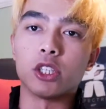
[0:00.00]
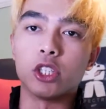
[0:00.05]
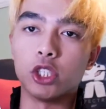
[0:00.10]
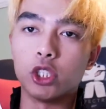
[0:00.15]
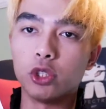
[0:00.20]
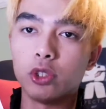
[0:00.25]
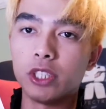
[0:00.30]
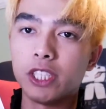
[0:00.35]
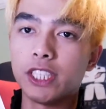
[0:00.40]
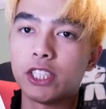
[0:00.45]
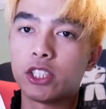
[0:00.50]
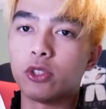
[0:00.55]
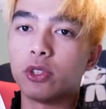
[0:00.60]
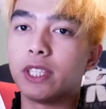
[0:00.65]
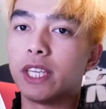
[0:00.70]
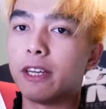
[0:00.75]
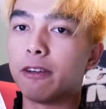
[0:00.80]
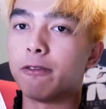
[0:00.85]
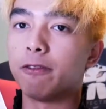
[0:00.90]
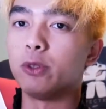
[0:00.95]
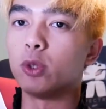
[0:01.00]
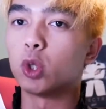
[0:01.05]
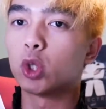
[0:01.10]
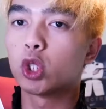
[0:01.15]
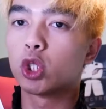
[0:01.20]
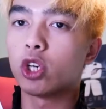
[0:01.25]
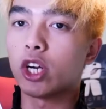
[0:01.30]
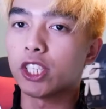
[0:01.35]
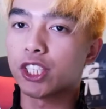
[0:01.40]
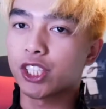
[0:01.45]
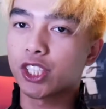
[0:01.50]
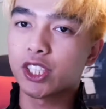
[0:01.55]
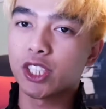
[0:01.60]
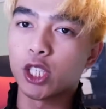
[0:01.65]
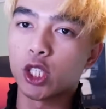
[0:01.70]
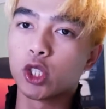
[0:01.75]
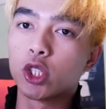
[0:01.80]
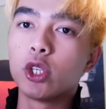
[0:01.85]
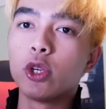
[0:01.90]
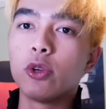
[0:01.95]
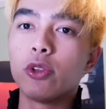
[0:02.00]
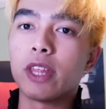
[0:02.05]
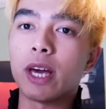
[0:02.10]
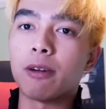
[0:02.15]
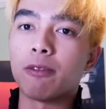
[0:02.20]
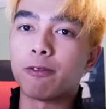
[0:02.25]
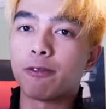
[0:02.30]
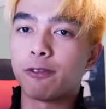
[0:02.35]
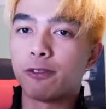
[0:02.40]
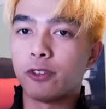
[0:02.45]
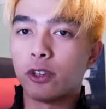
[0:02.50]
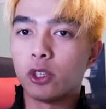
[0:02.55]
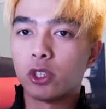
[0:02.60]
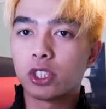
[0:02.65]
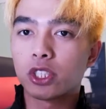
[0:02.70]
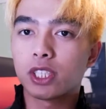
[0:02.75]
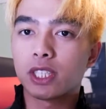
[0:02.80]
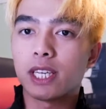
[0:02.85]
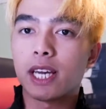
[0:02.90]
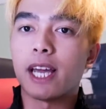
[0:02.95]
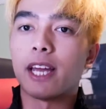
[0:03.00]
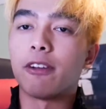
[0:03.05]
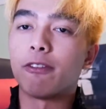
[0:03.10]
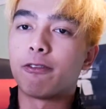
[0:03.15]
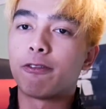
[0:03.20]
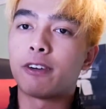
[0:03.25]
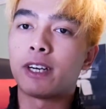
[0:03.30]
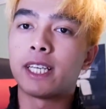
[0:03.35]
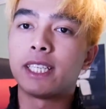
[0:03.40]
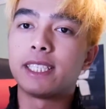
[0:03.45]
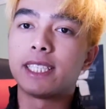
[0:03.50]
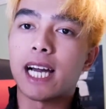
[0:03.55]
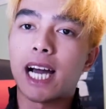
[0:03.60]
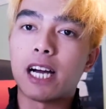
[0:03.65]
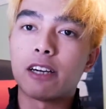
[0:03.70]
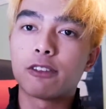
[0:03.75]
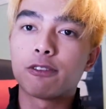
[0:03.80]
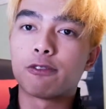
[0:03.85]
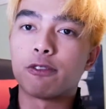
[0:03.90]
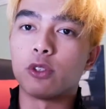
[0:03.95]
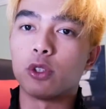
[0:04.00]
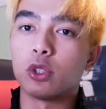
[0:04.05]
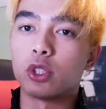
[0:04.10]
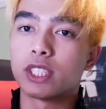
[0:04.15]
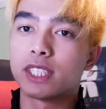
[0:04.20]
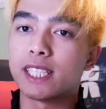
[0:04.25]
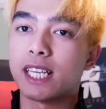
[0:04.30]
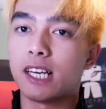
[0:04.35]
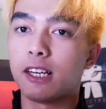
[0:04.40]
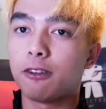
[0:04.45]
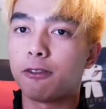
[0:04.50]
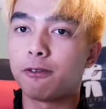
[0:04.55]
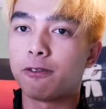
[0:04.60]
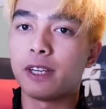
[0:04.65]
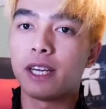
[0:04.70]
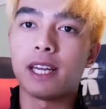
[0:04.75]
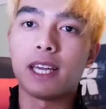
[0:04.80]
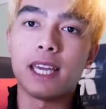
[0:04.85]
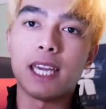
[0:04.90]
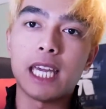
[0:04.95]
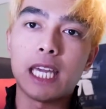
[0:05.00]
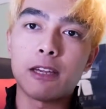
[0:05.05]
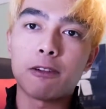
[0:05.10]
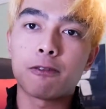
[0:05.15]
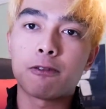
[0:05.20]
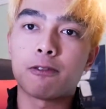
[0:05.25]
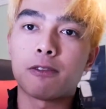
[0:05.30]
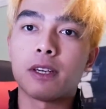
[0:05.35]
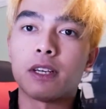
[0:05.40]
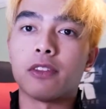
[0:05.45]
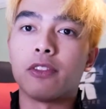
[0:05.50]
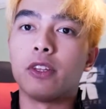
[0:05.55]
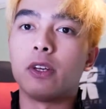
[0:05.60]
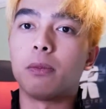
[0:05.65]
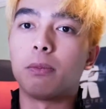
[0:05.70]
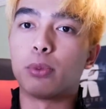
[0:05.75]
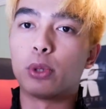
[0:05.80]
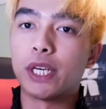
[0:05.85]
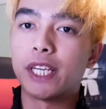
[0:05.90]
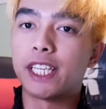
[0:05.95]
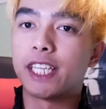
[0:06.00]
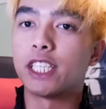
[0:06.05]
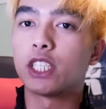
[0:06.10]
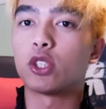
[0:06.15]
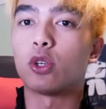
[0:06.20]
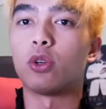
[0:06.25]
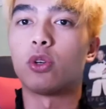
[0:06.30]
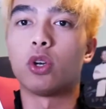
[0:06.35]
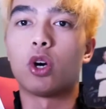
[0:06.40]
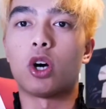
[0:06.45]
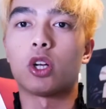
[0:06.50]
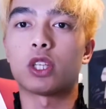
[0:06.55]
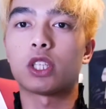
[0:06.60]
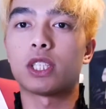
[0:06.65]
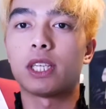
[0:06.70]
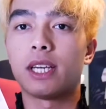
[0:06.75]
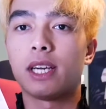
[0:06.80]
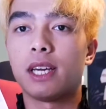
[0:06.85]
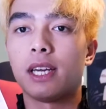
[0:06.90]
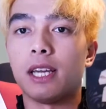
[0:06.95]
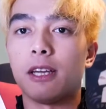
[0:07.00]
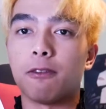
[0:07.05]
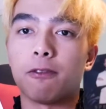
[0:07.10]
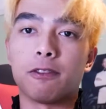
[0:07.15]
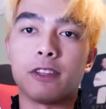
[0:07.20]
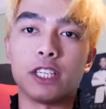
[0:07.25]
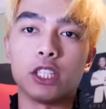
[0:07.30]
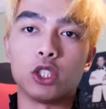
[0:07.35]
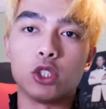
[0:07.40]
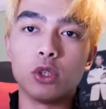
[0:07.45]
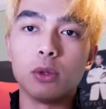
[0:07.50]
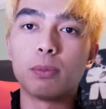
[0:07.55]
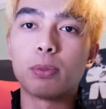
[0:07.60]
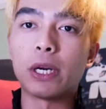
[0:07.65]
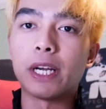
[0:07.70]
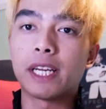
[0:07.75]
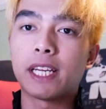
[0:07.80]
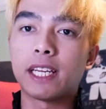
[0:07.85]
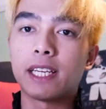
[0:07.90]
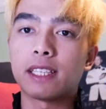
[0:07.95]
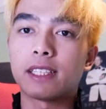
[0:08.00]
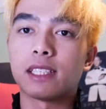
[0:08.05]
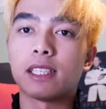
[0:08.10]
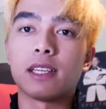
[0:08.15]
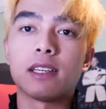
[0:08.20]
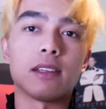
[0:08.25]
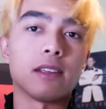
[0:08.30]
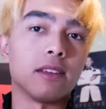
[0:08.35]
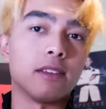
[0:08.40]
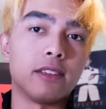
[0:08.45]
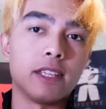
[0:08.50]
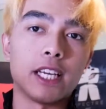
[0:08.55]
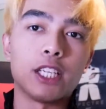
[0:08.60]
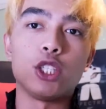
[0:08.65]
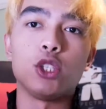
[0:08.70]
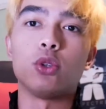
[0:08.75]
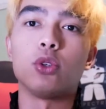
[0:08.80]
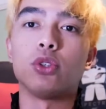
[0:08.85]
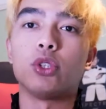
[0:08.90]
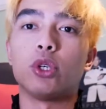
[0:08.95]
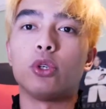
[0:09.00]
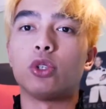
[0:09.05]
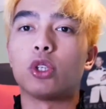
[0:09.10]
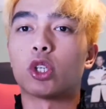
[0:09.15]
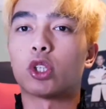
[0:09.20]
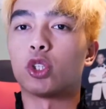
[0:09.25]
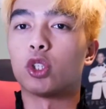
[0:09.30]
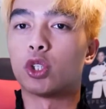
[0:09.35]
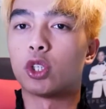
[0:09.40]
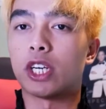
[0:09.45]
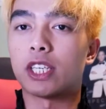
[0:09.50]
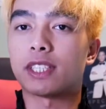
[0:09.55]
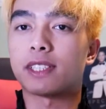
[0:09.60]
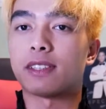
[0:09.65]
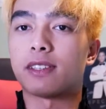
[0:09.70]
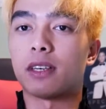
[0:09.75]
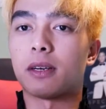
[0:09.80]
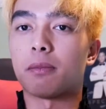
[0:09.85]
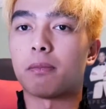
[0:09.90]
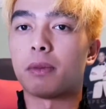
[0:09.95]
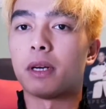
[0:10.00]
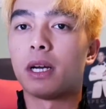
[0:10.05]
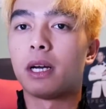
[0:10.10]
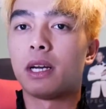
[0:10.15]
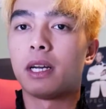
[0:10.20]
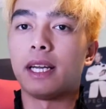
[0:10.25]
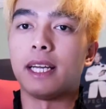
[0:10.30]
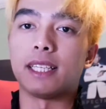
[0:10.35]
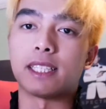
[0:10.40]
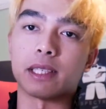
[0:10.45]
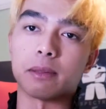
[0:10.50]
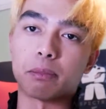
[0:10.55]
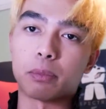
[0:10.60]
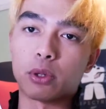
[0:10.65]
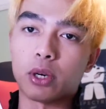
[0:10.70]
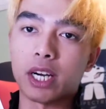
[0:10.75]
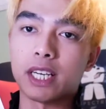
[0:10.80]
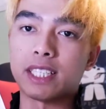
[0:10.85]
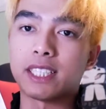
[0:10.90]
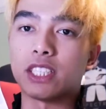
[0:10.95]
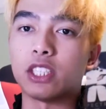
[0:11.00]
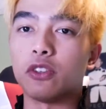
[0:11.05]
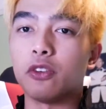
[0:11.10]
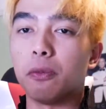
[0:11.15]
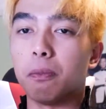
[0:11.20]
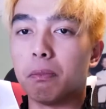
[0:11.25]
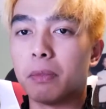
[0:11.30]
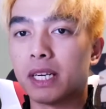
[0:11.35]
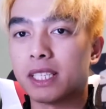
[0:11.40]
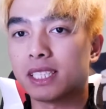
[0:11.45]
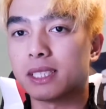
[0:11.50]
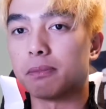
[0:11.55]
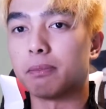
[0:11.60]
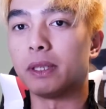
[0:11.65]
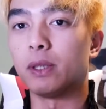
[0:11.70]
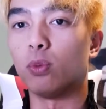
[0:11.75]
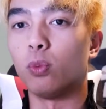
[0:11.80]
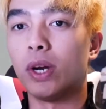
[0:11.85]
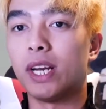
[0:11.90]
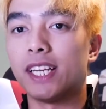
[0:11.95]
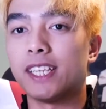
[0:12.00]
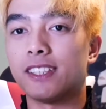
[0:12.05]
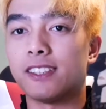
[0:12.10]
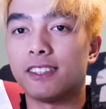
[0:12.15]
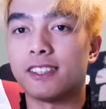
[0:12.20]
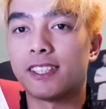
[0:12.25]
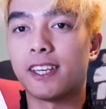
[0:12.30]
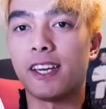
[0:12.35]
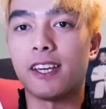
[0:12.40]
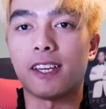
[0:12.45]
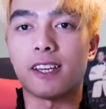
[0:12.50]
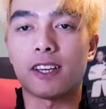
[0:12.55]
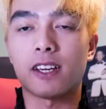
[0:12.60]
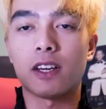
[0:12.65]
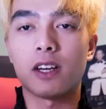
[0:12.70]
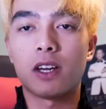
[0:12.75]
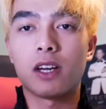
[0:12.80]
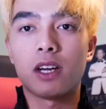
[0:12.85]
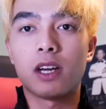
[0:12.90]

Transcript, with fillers: You need to give your trust to them first and find out for yourself if they'll break it or not. If they do break it, then you'll know not to trust them. It's a price you must be willing to take.